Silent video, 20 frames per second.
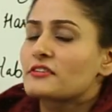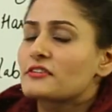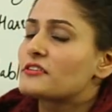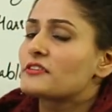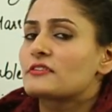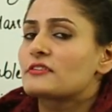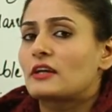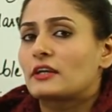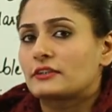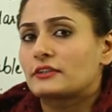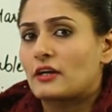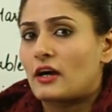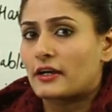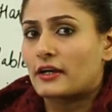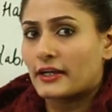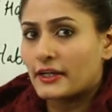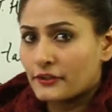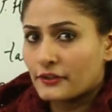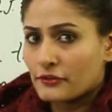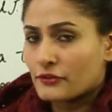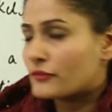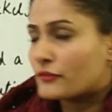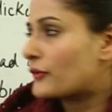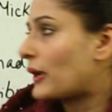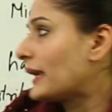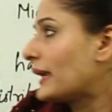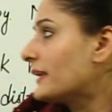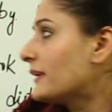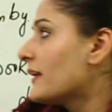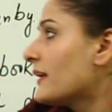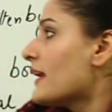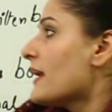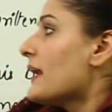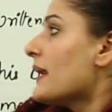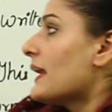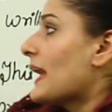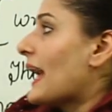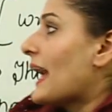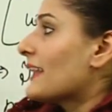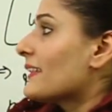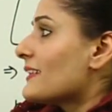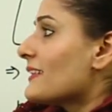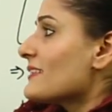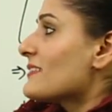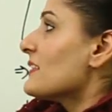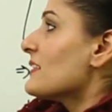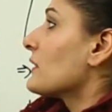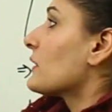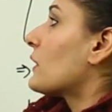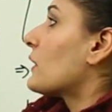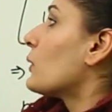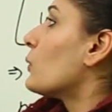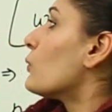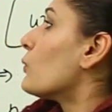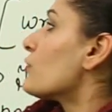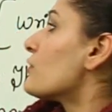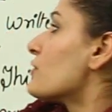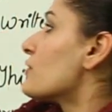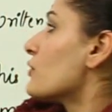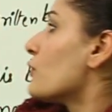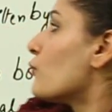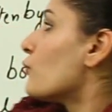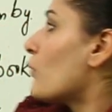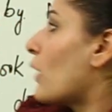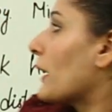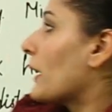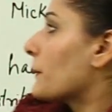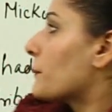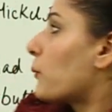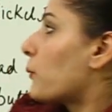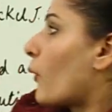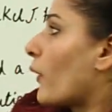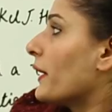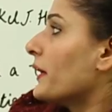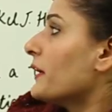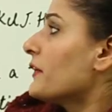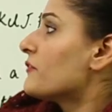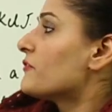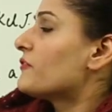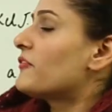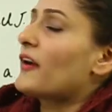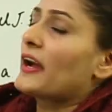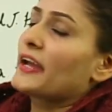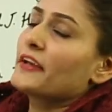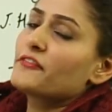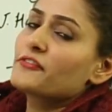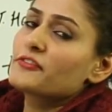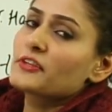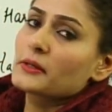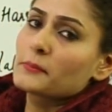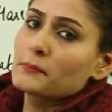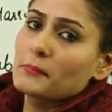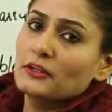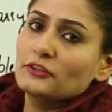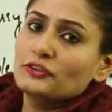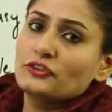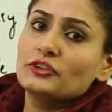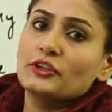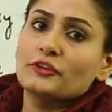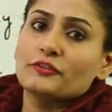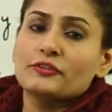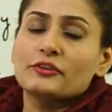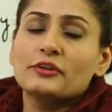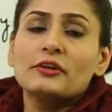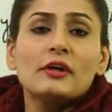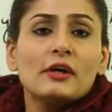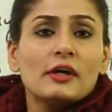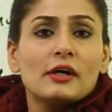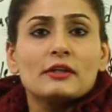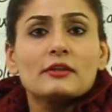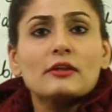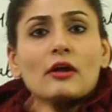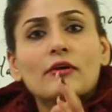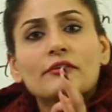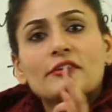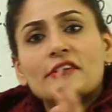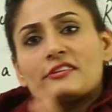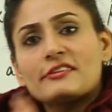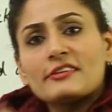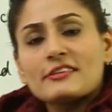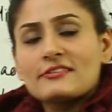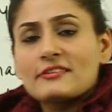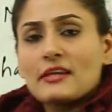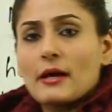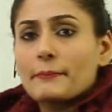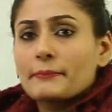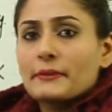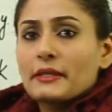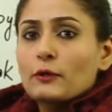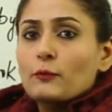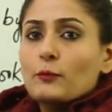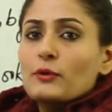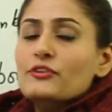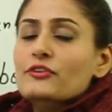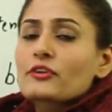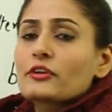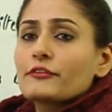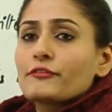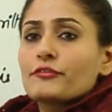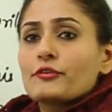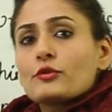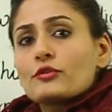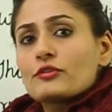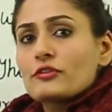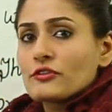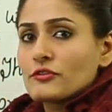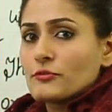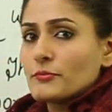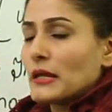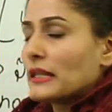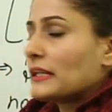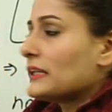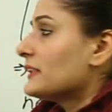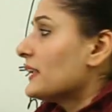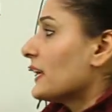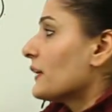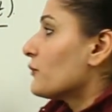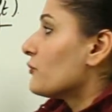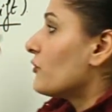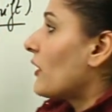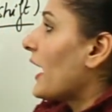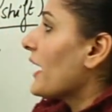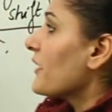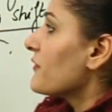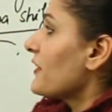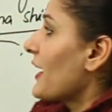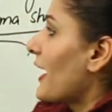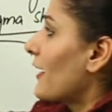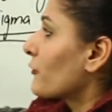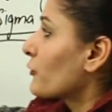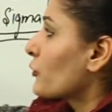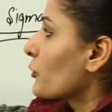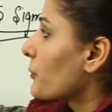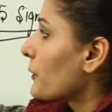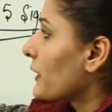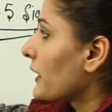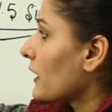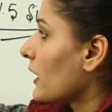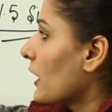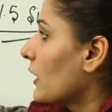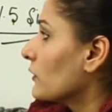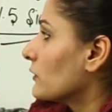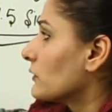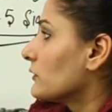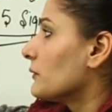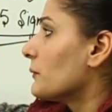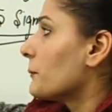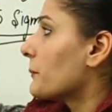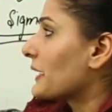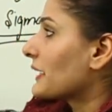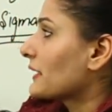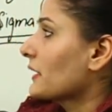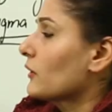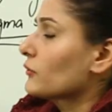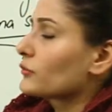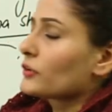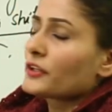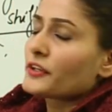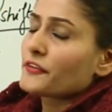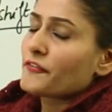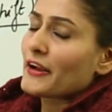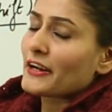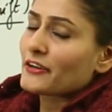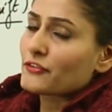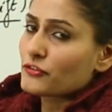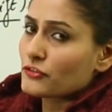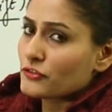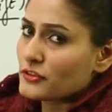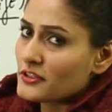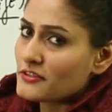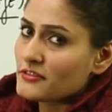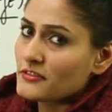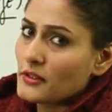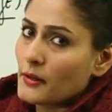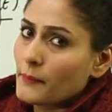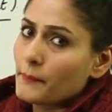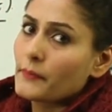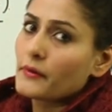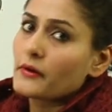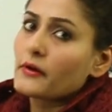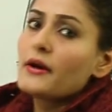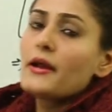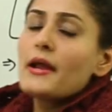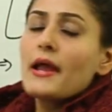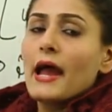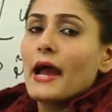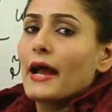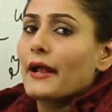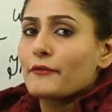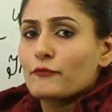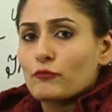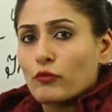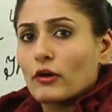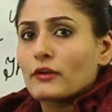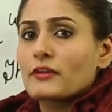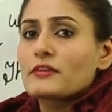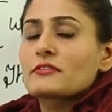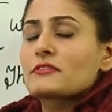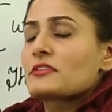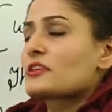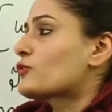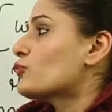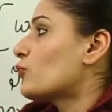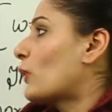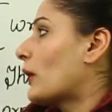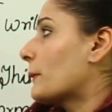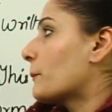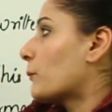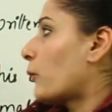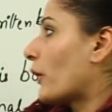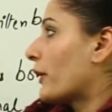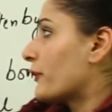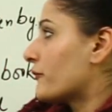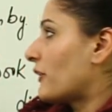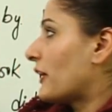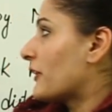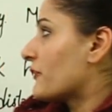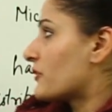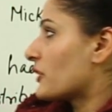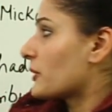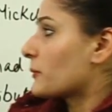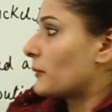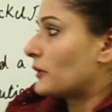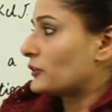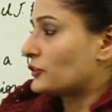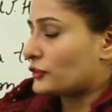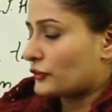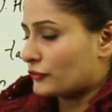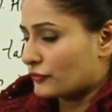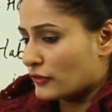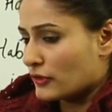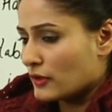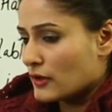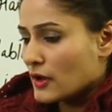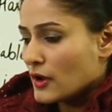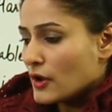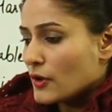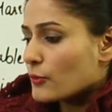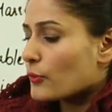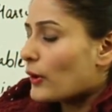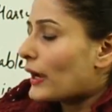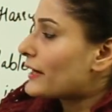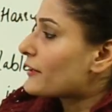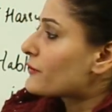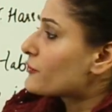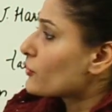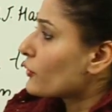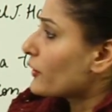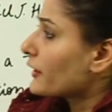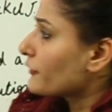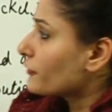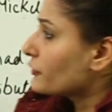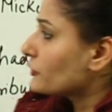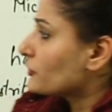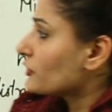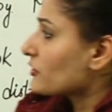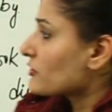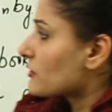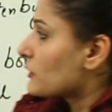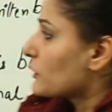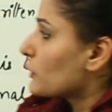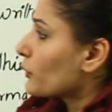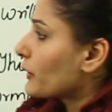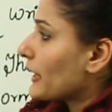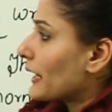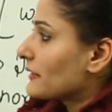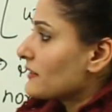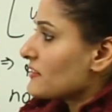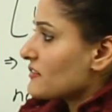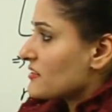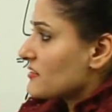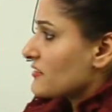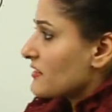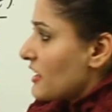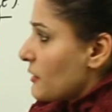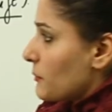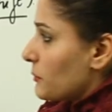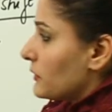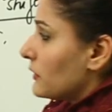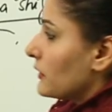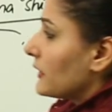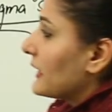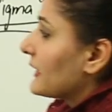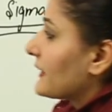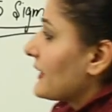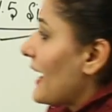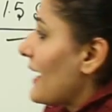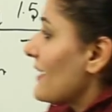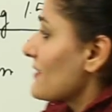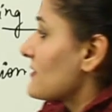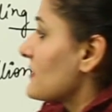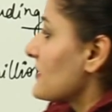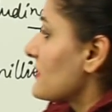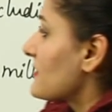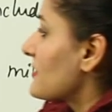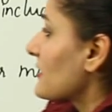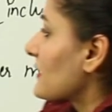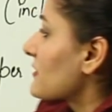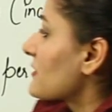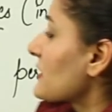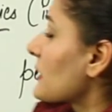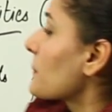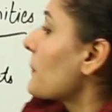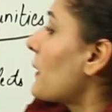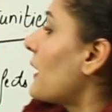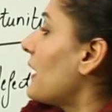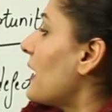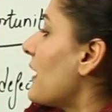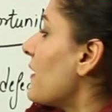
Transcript: This is our target, right? And this includes 1.5 sigma shift. Now this is something which confuses many, that why we have to bring down the defects to this number, and what is this 1.5 sigma shift. Right, so if you just look at this table, it has the Six Sigma